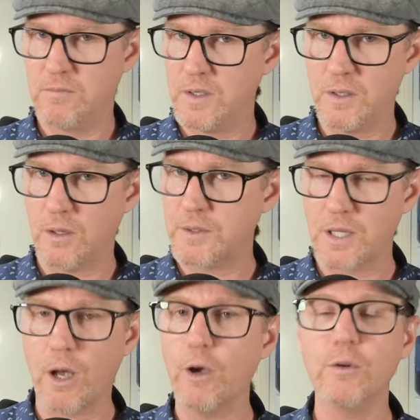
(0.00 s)
you know, a
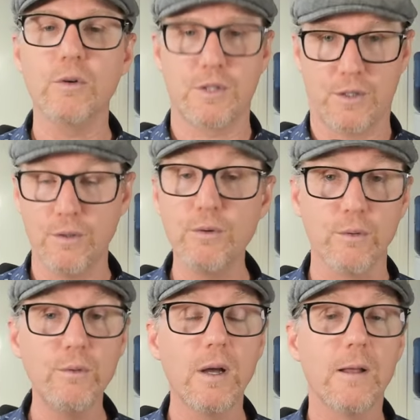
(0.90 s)
tone or
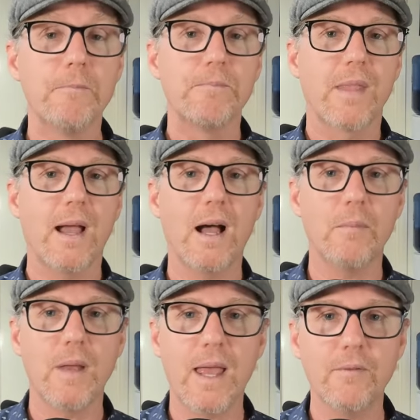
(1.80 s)
two,
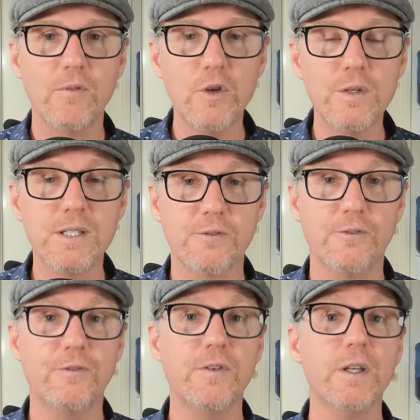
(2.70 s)
um, and you just
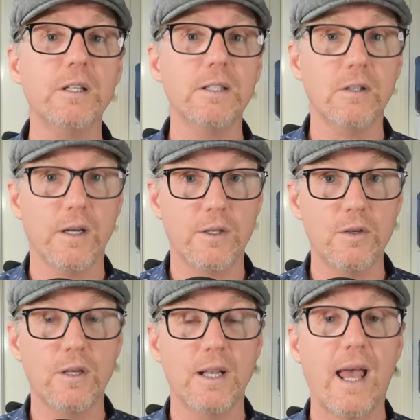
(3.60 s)
feeling like
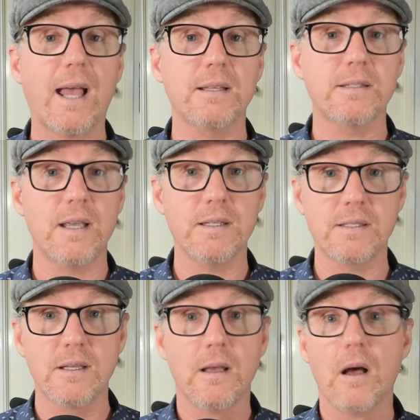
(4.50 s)
you can
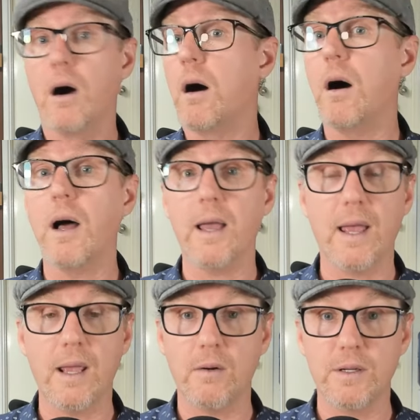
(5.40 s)
access higher
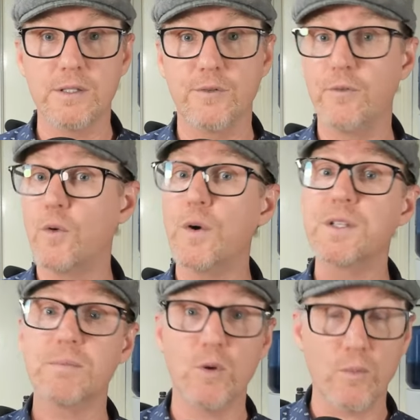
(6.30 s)
areas of your
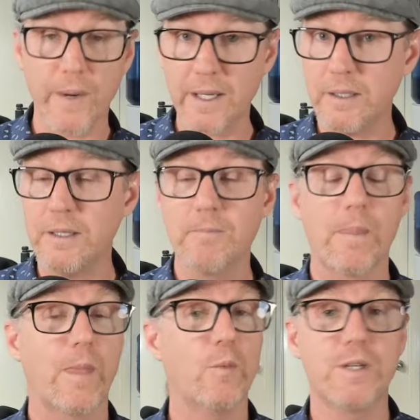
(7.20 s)
voice more readily,
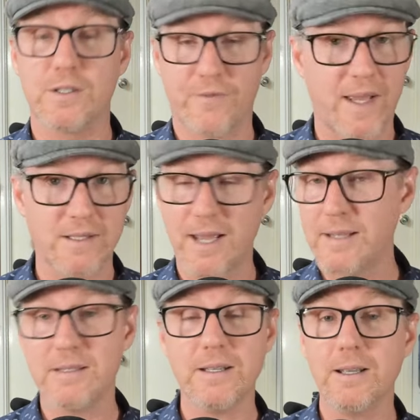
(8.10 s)
which is
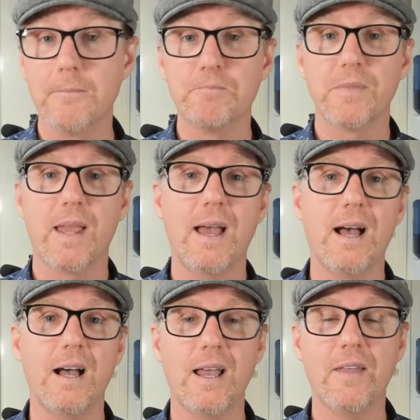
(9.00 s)
fantastic,
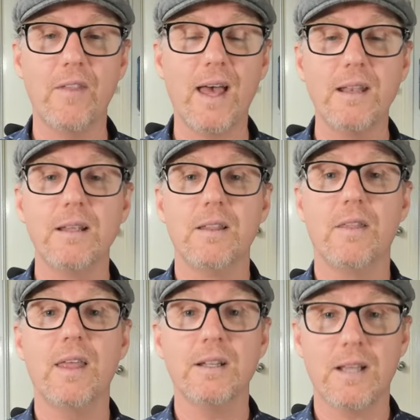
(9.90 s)
uh, and that
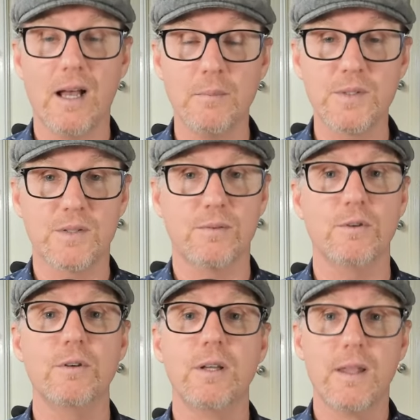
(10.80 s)
then comes
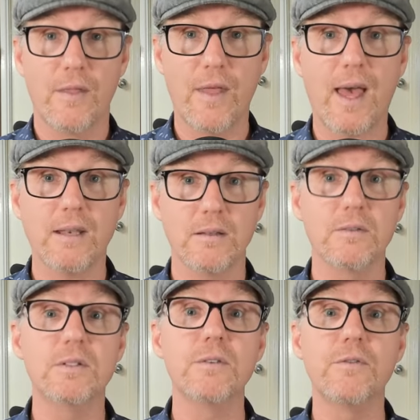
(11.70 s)
through that
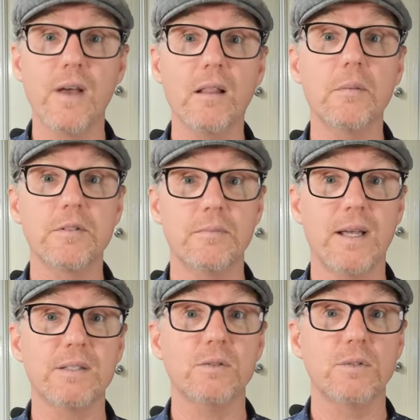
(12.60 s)
developed
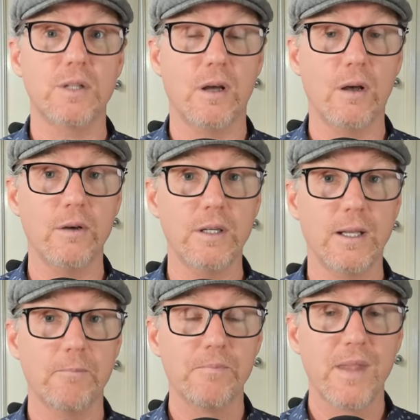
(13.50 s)
muscle toning.